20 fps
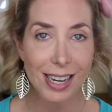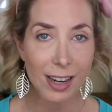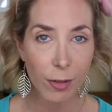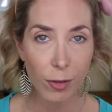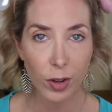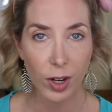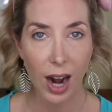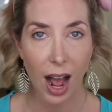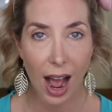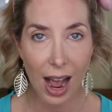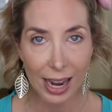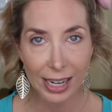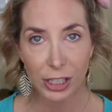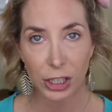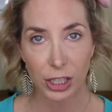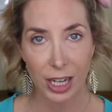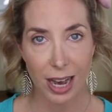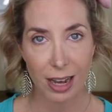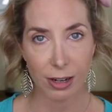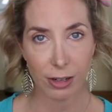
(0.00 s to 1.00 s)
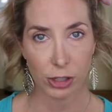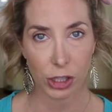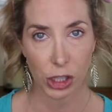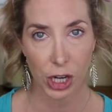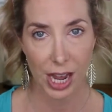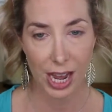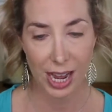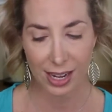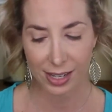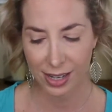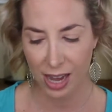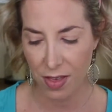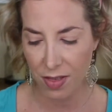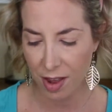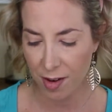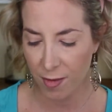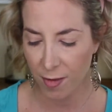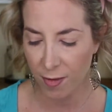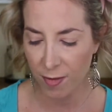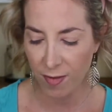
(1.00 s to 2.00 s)
different eyeshadow shades, and
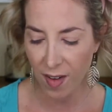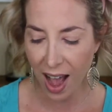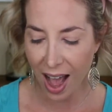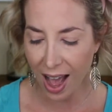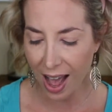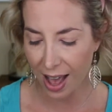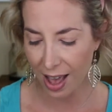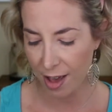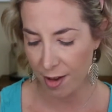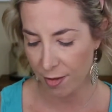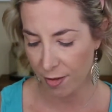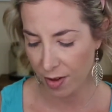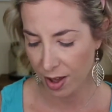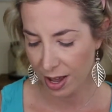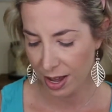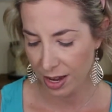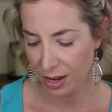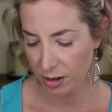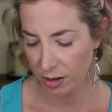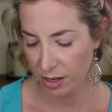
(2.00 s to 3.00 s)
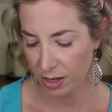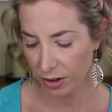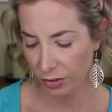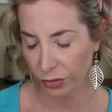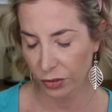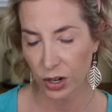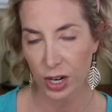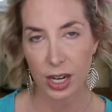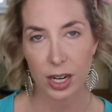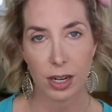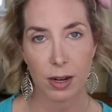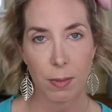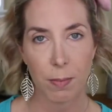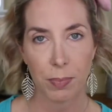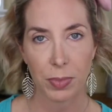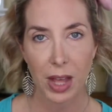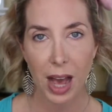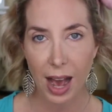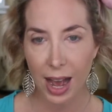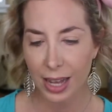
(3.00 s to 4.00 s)
then 5 different
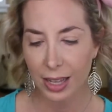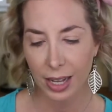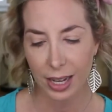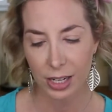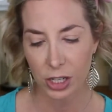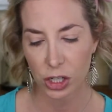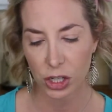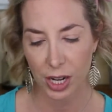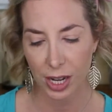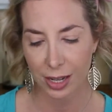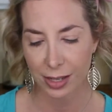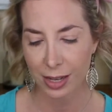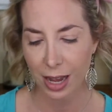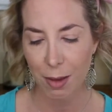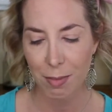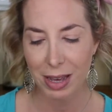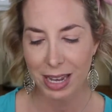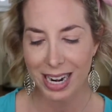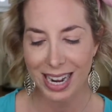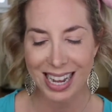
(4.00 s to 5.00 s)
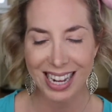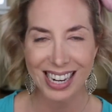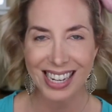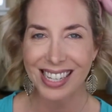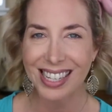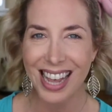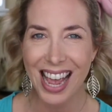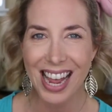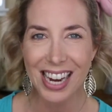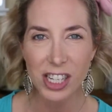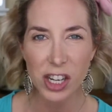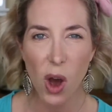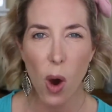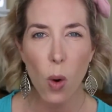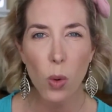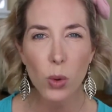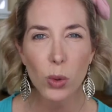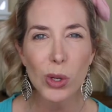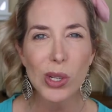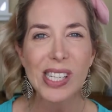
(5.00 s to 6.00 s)
highlight shades. I mean, it is a
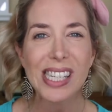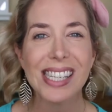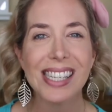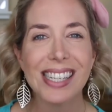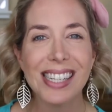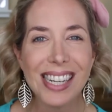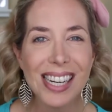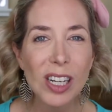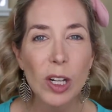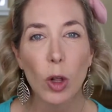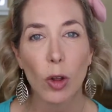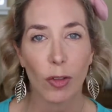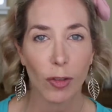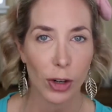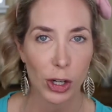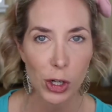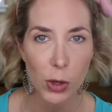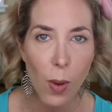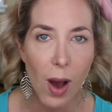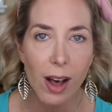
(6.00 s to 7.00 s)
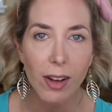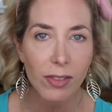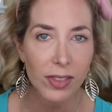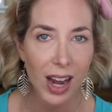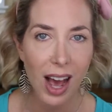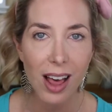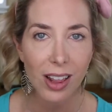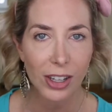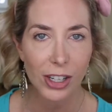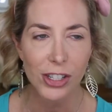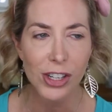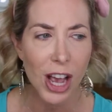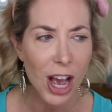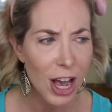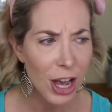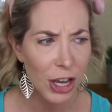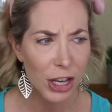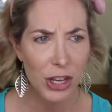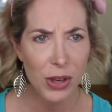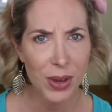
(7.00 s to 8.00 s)
total steal for
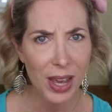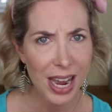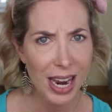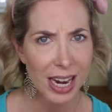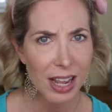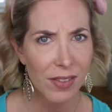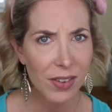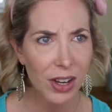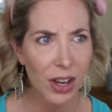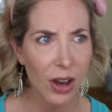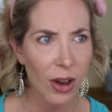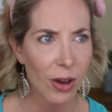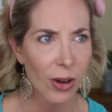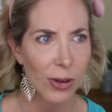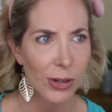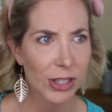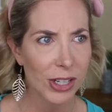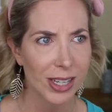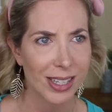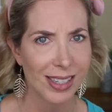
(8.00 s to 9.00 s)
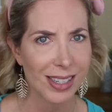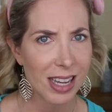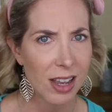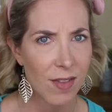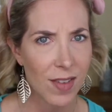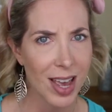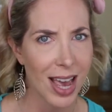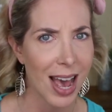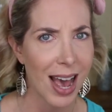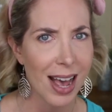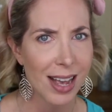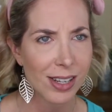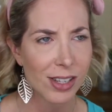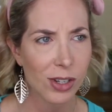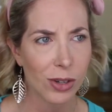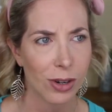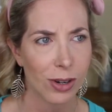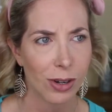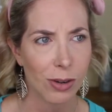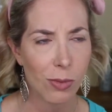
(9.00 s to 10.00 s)
$12. You can't even go to
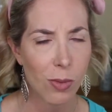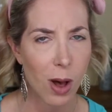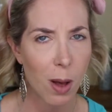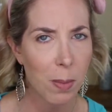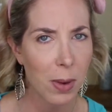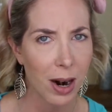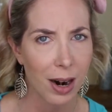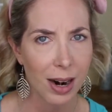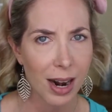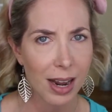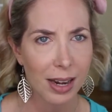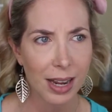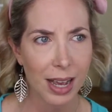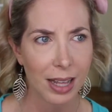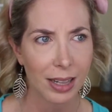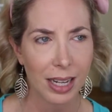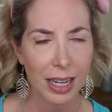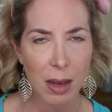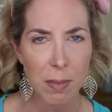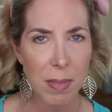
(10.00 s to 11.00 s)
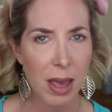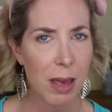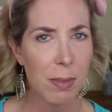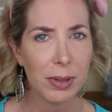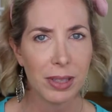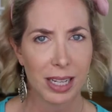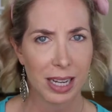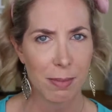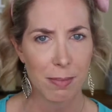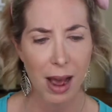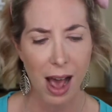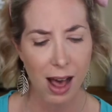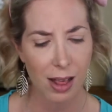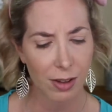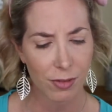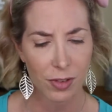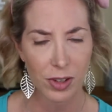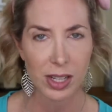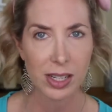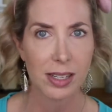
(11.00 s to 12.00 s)
CVS or Walmart and get like a Maybelline
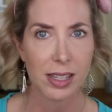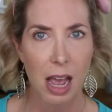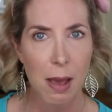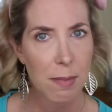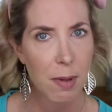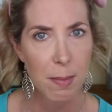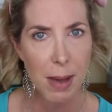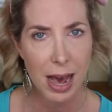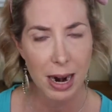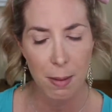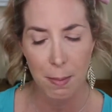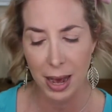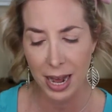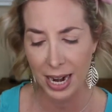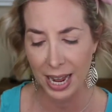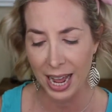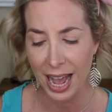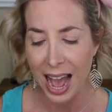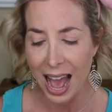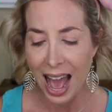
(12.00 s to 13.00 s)
palette for the same amount of money.